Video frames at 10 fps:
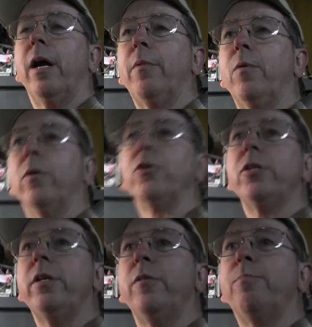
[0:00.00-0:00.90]
Now we want to
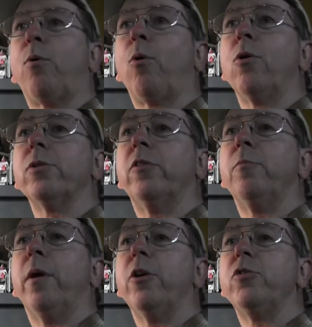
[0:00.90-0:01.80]
see the pores in
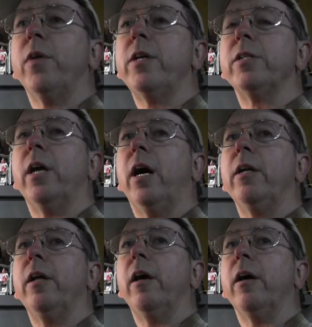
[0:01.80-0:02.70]
everybody's face in
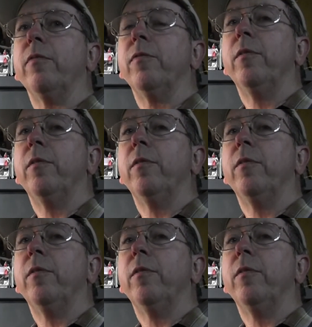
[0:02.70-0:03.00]
high def.